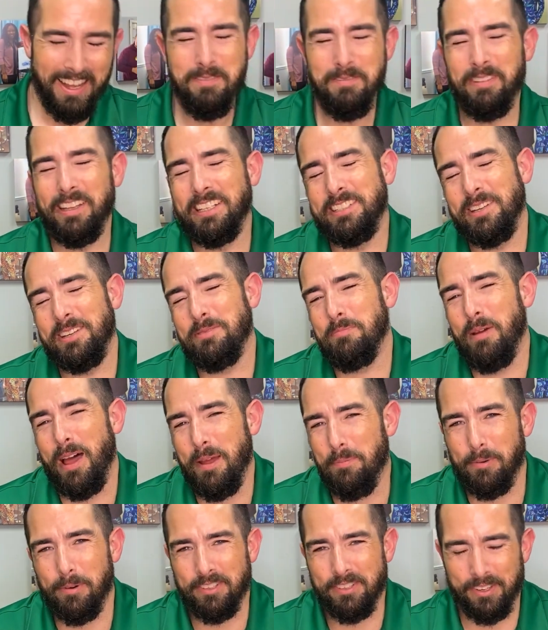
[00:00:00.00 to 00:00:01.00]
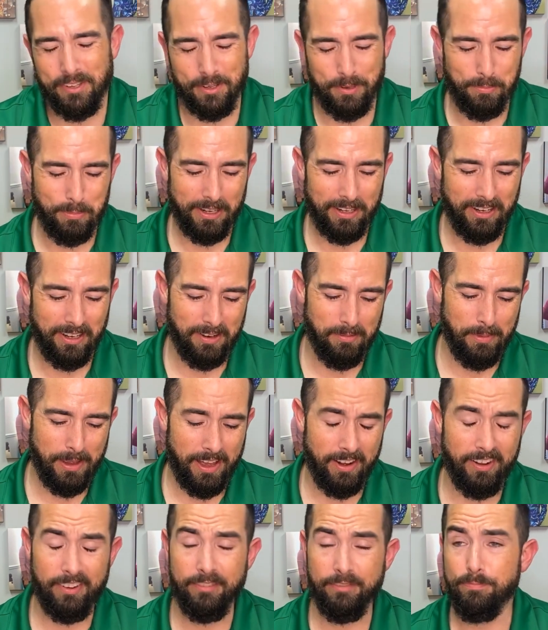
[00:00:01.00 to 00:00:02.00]
That's just my personal opinion
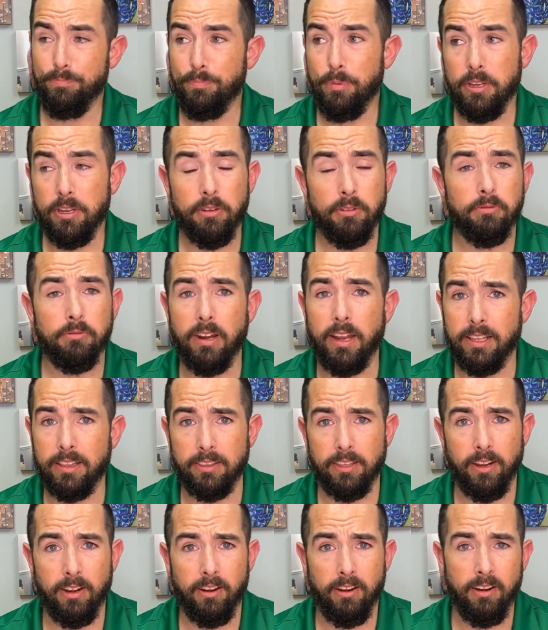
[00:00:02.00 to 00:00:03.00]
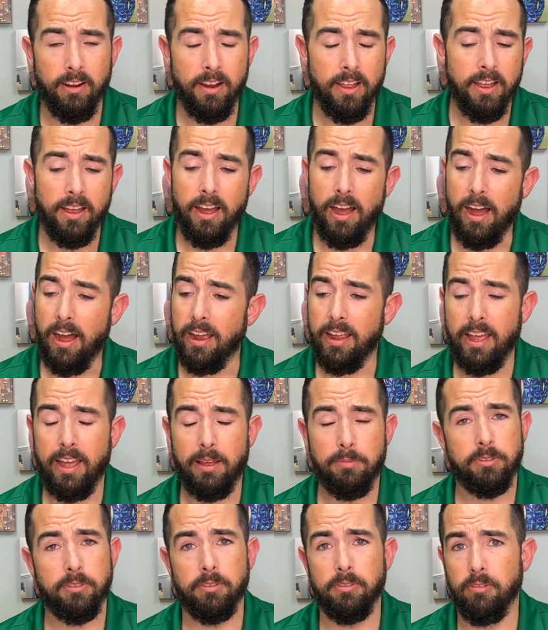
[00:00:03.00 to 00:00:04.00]
about it, but you're right there. I
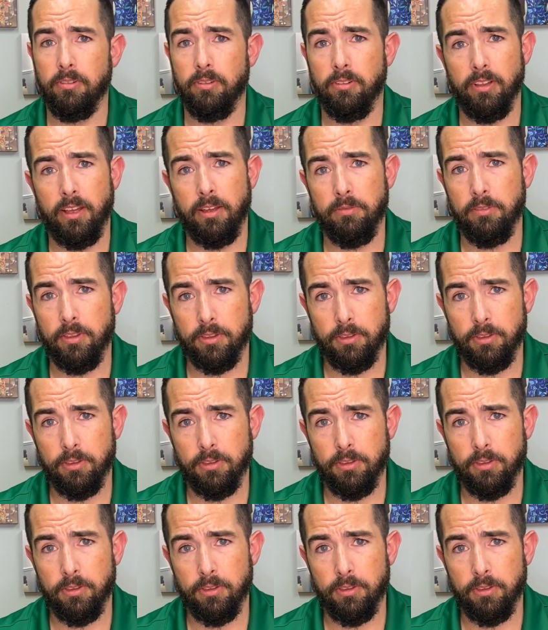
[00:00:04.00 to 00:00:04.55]
absolutely love the